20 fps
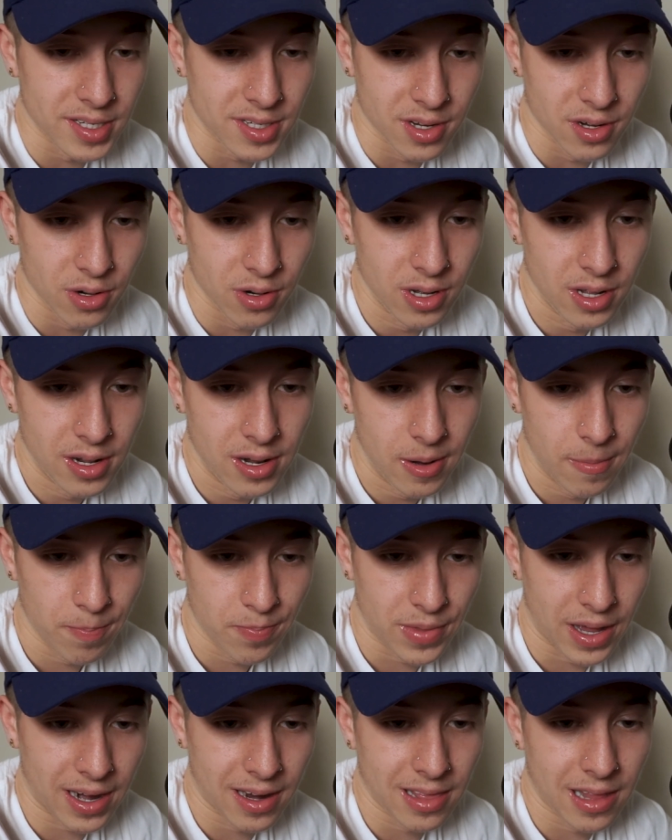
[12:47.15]
So
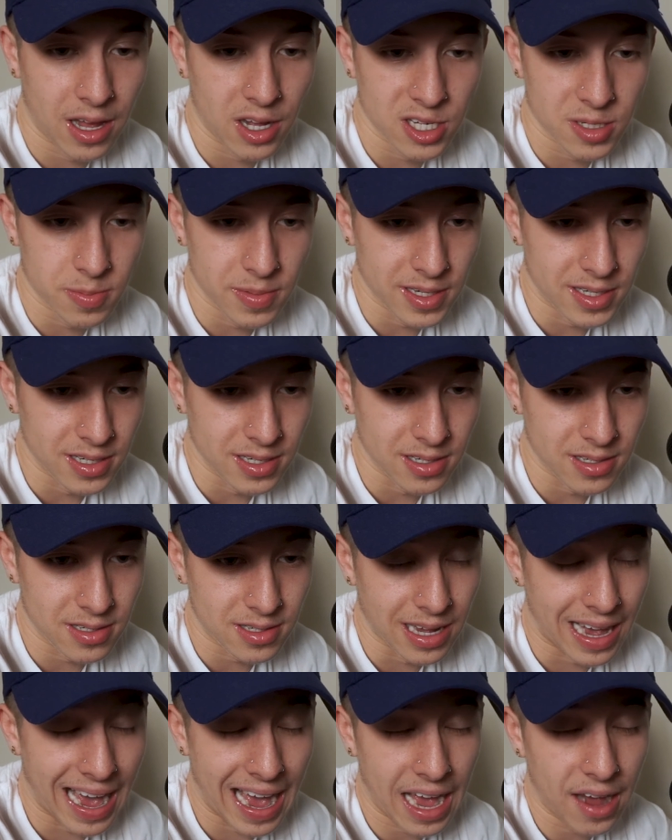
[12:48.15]
that allows me
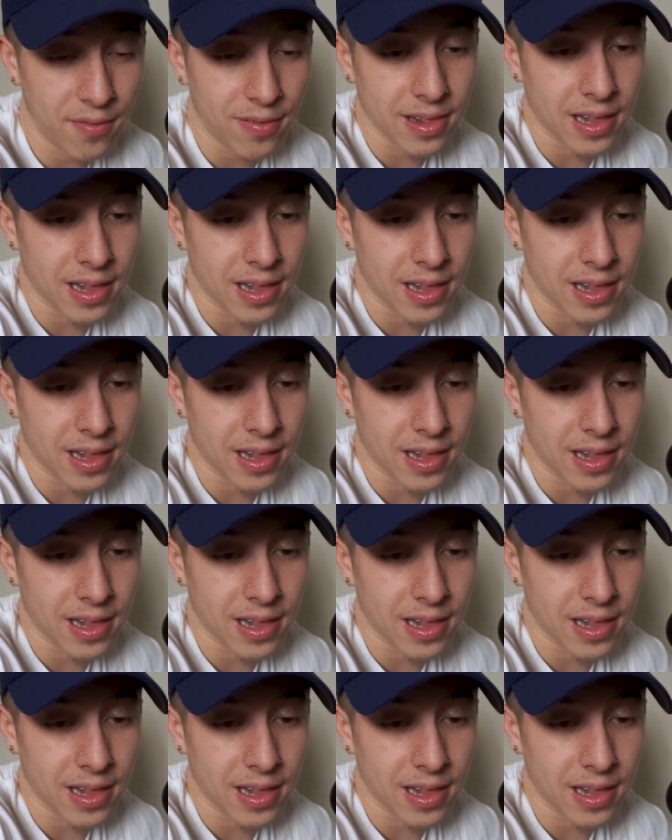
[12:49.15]
to have